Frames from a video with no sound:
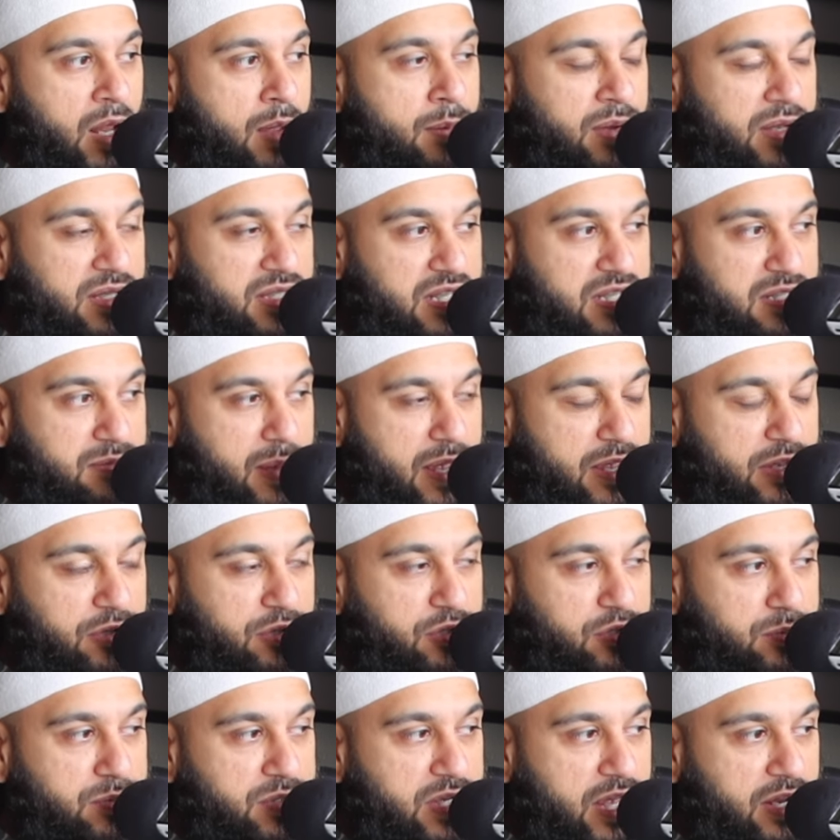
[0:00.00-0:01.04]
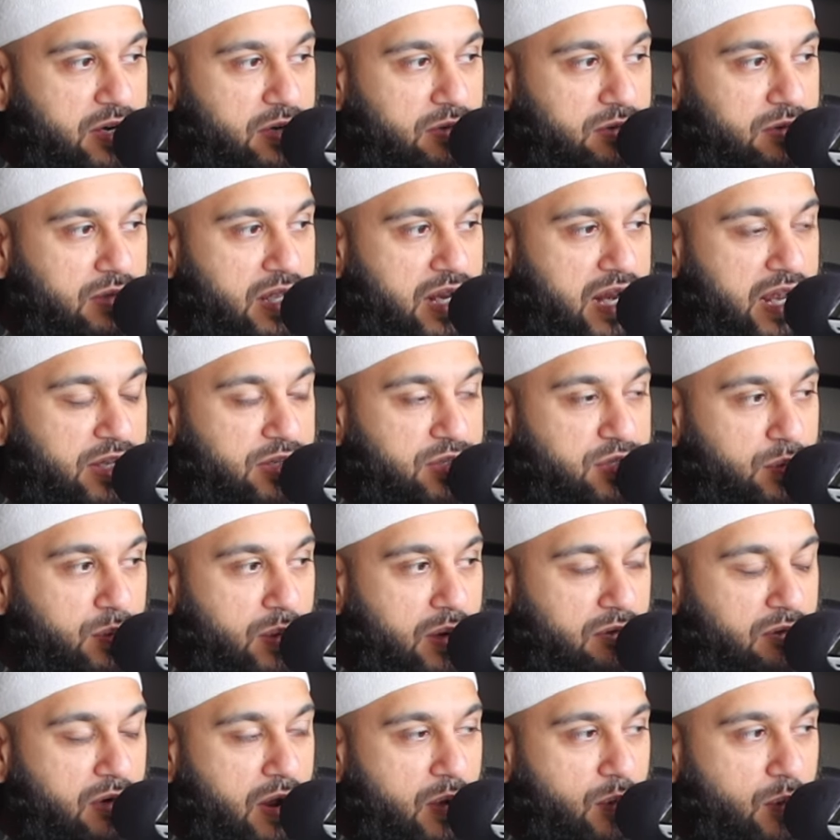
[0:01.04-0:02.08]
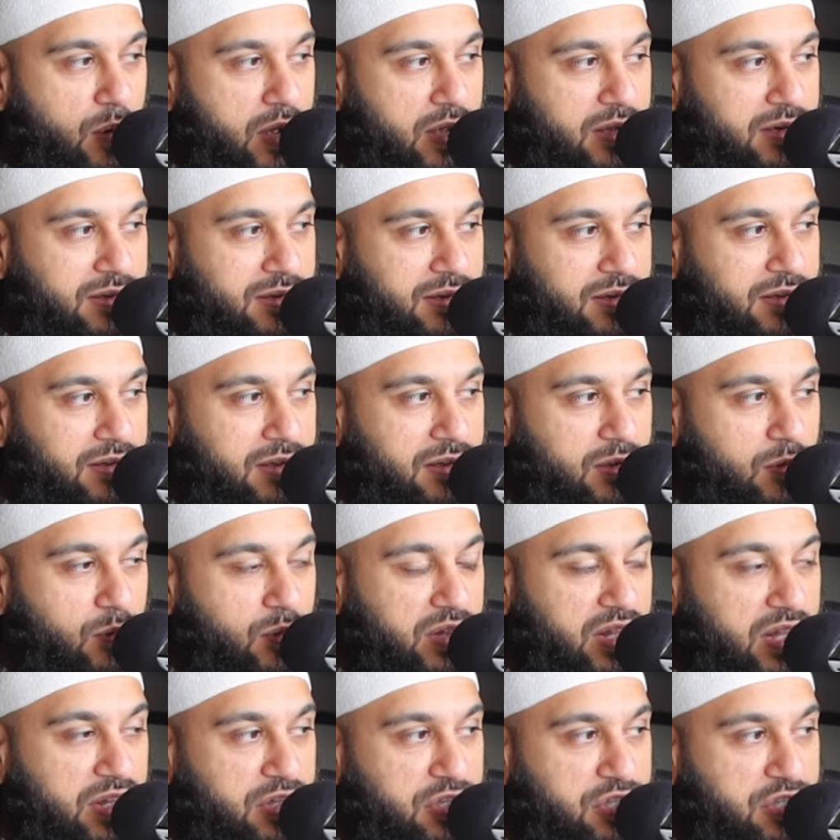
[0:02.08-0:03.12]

Because this is my YouTube channel, and I can do whatever I want within